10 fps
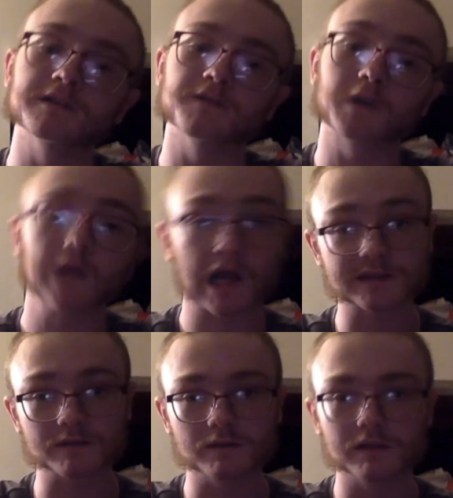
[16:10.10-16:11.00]
very
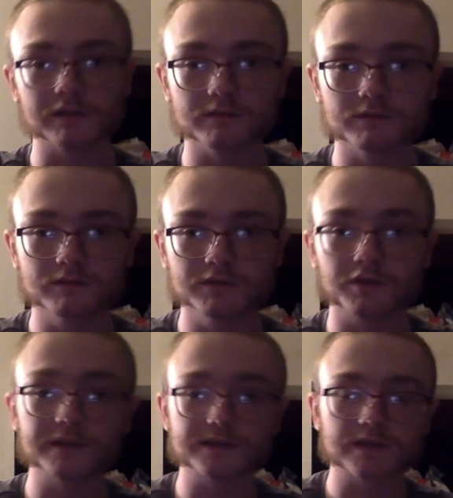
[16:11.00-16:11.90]
isolated during
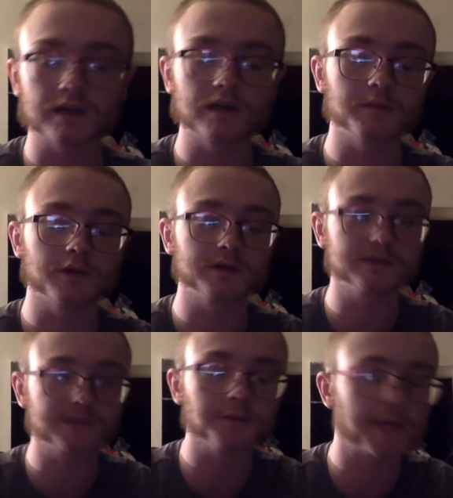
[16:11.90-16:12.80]
this time,
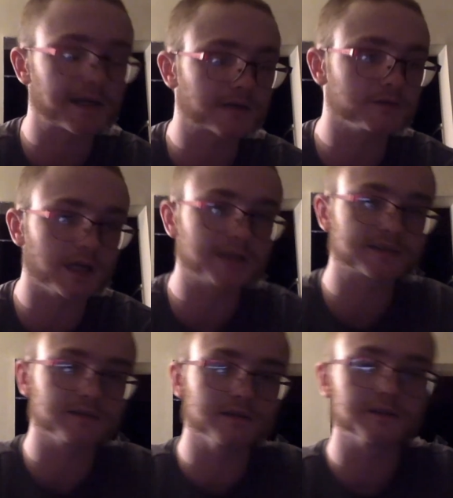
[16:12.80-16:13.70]
diplomatically
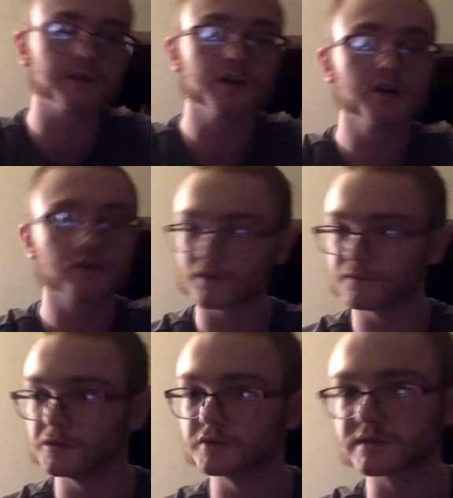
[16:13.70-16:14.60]
isolated,
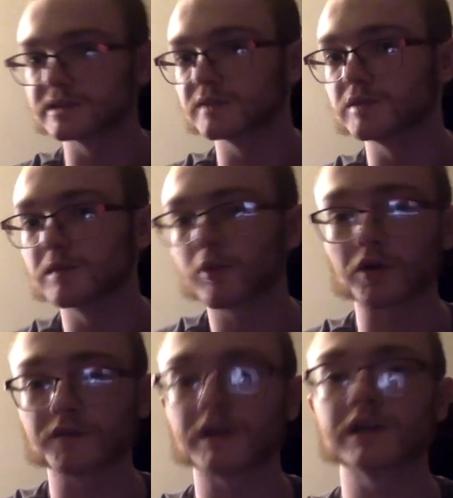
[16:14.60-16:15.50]
refusing to be a part
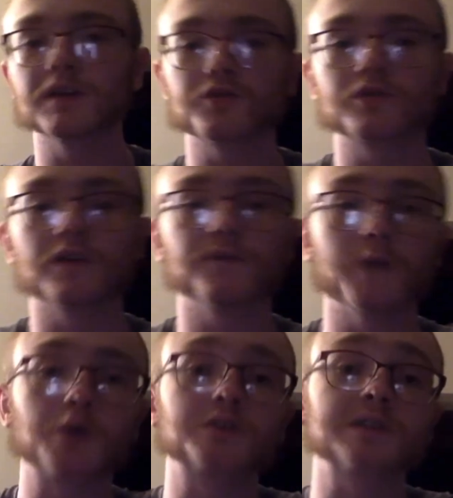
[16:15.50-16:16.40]
of any other
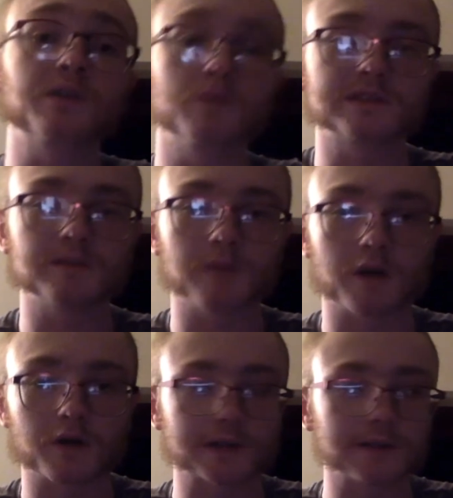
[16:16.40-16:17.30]
affairs that wasn't
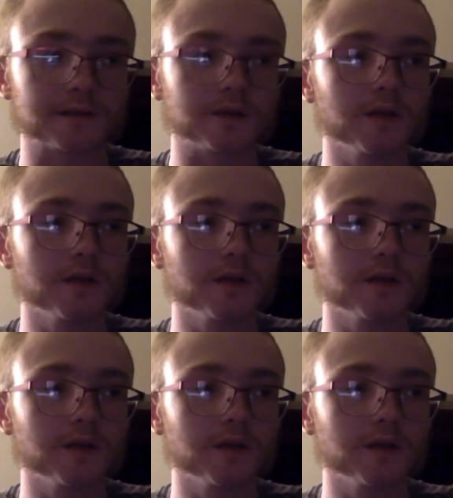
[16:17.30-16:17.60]
American,